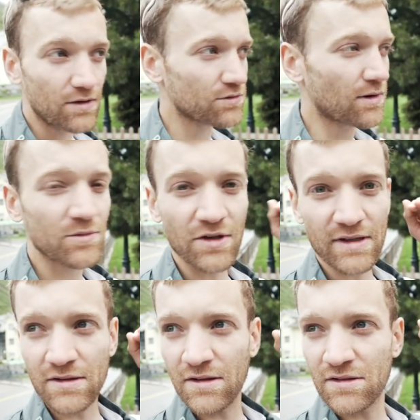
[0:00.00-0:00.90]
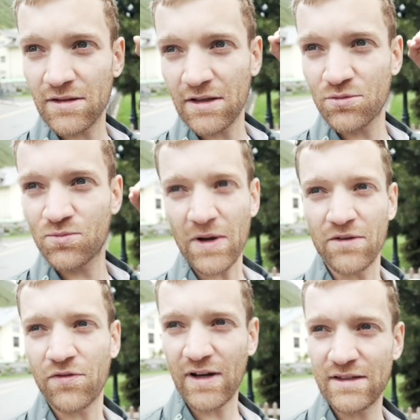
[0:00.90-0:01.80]
So I'm taking the descents way
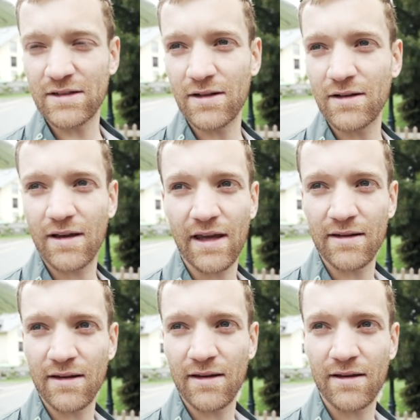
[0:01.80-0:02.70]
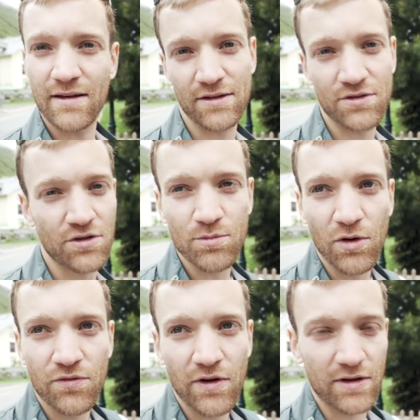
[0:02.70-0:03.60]
faster, and it's just
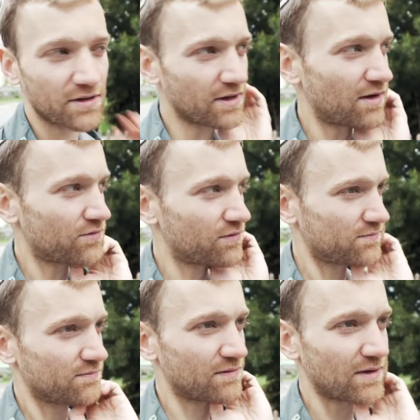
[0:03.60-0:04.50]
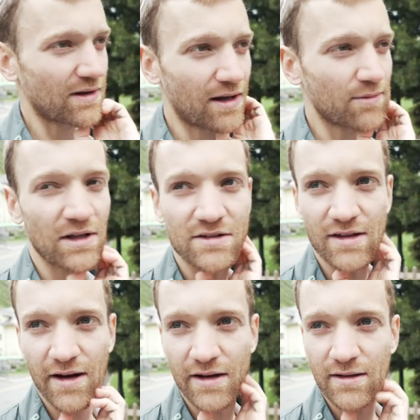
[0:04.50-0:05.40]
more fun. I'm not
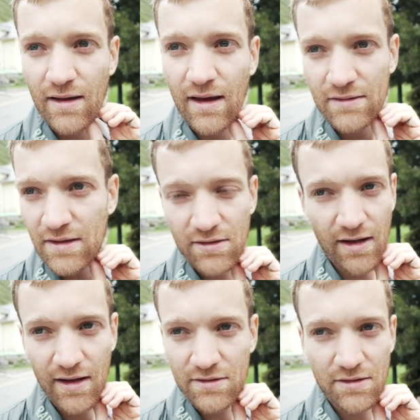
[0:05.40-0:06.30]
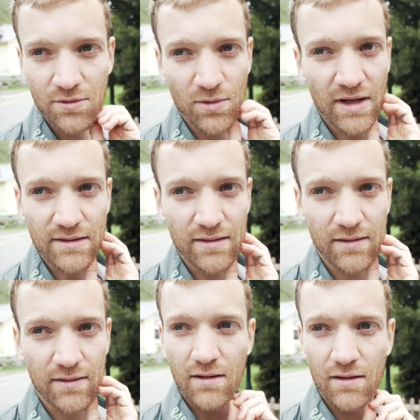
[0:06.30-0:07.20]
scared, and these guys in the wet,
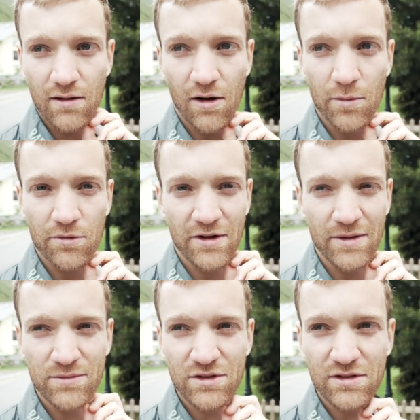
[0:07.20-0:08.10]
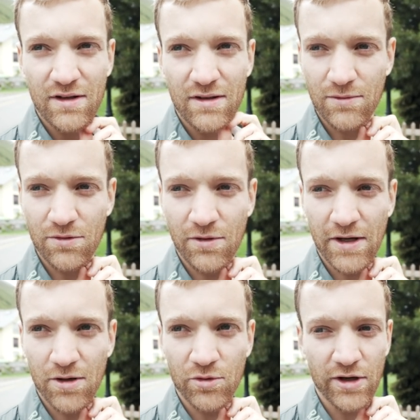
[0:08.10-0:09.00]
carbon rims with
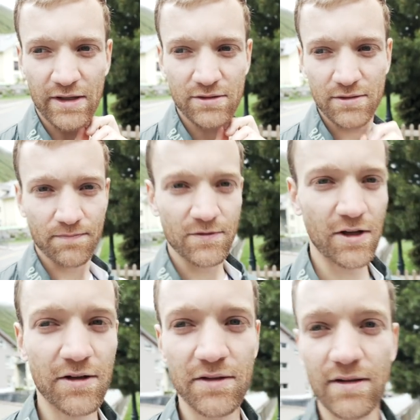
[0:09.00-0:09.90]
regular brakes, not a good